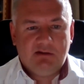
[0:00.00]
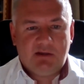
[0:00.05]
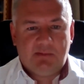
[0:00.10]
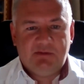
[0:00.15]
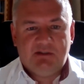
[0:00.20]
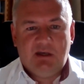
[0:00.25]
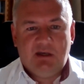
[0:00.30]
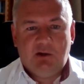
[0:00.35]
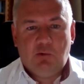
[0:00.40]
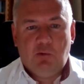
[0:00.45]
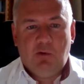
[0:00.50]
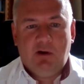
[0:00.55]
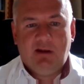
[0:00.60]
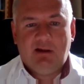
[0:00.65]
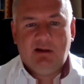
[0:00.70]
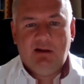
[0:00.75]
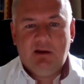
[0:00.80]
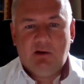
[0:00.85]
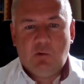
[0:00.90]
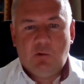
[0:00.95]

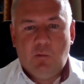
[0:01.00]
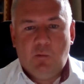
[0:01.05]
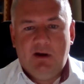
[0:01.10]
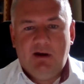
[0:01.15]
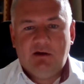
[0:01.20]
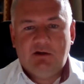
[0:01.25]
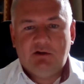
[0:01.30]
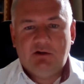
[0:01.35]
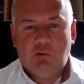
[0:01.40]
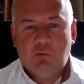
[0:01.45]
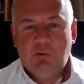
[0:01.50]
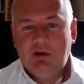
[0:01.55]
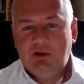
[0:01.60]
subsequently acquired